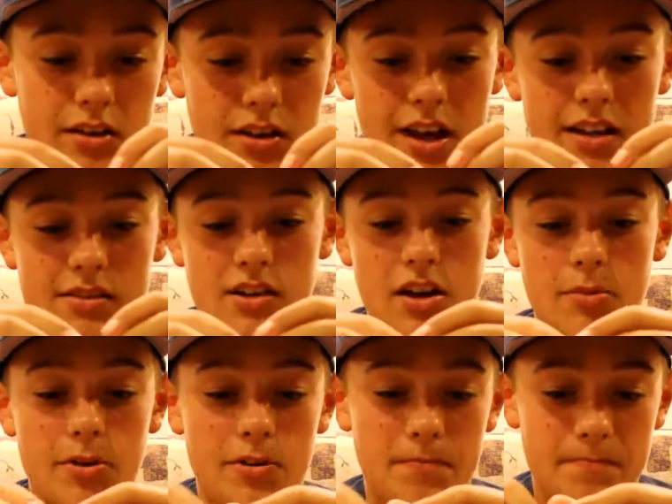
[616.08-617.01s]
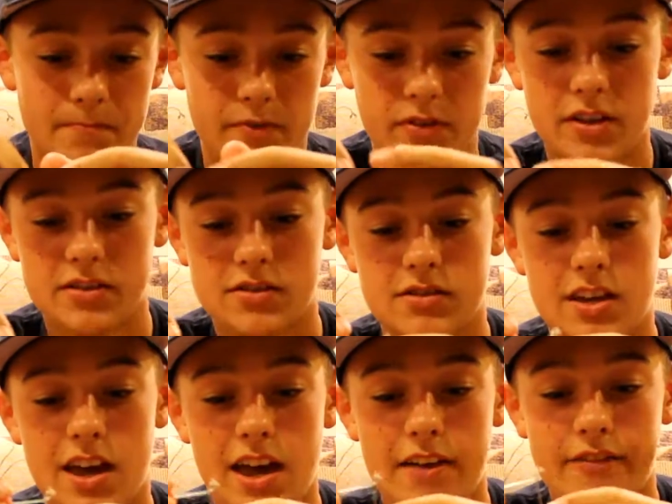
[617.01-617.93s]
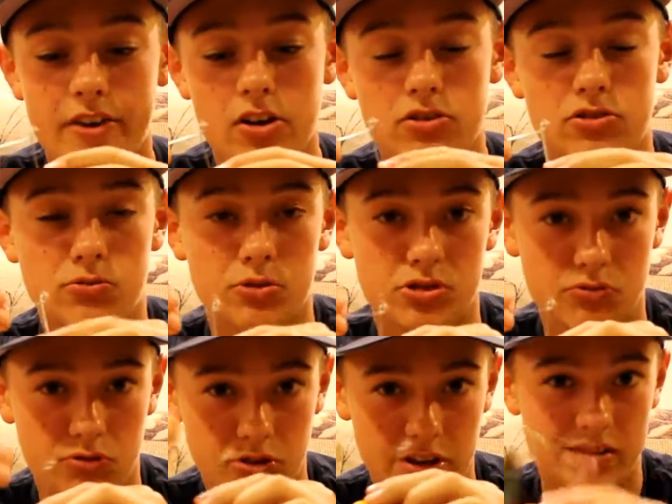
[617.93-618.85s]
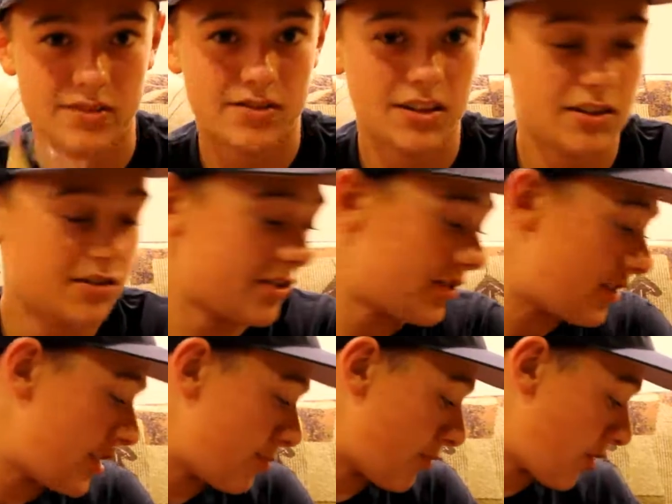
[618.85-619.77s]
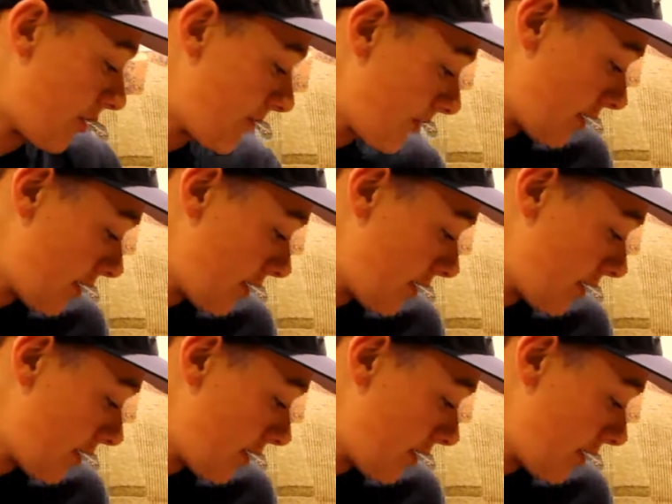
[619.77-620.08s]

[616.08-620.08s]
heads come in. This is a 1/2 ounce, which will let it sink deeper.